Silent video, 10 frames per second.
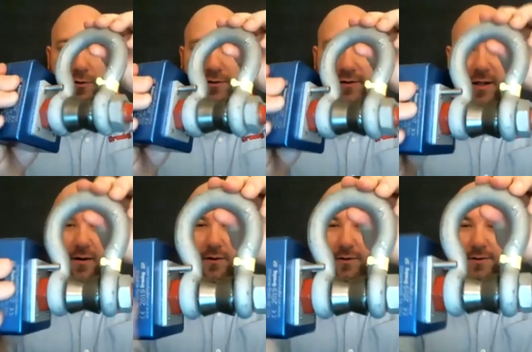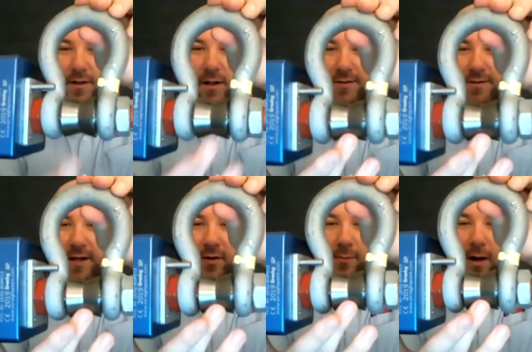see here, there's a, a
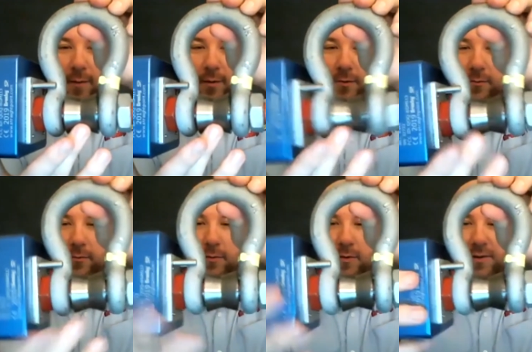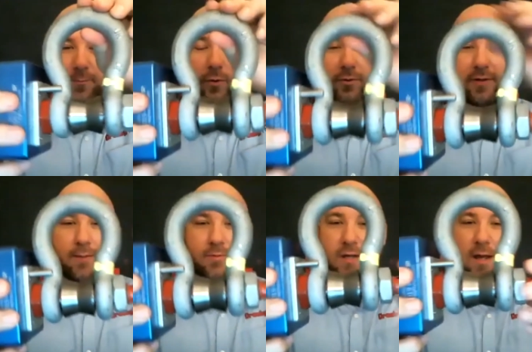centering bobbin. It's a bolt
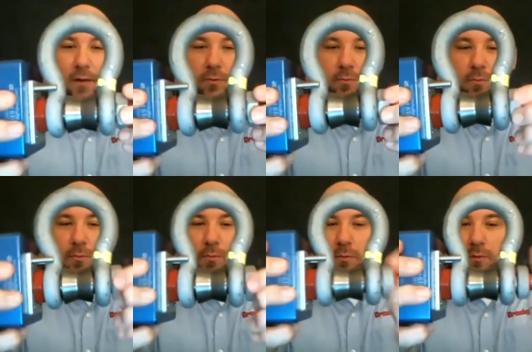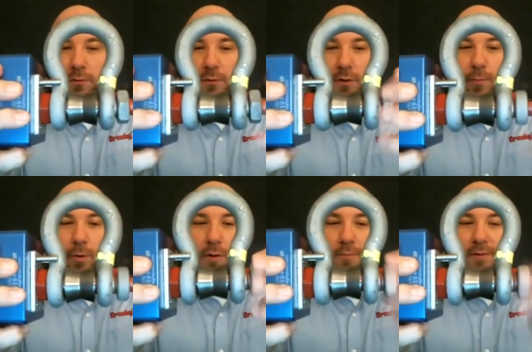type shackle. So the
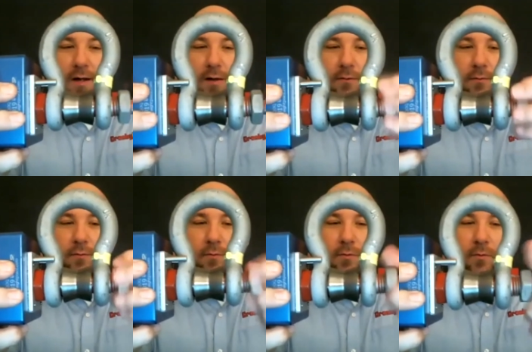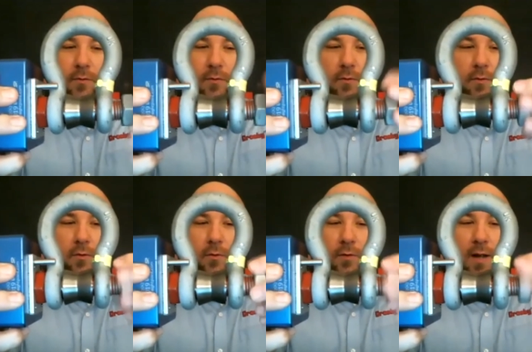bolt comes out, mm-hmm.
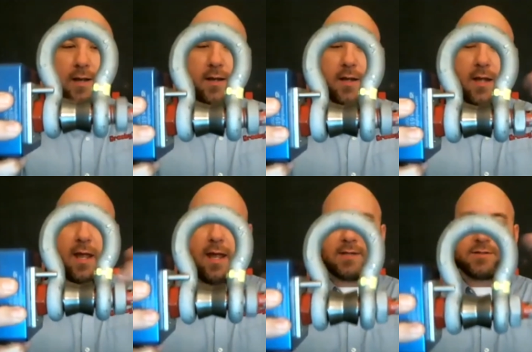right? And